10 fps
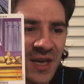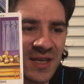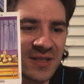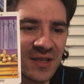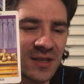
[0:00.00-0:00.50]

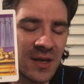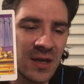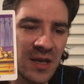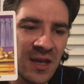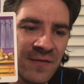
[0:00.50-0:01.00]
is that
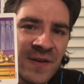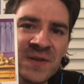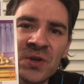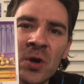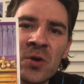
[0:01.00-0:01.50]

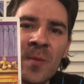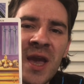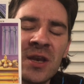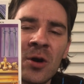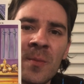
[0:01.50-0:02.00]
even though you
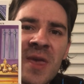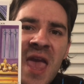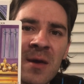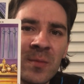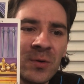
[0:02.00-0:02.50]
may not be
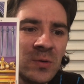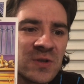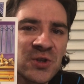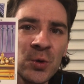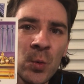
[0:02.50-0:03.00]
able
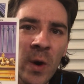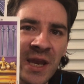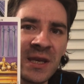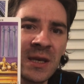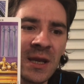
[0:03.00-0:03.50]
to
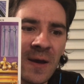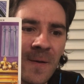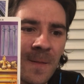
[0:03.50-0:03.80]
win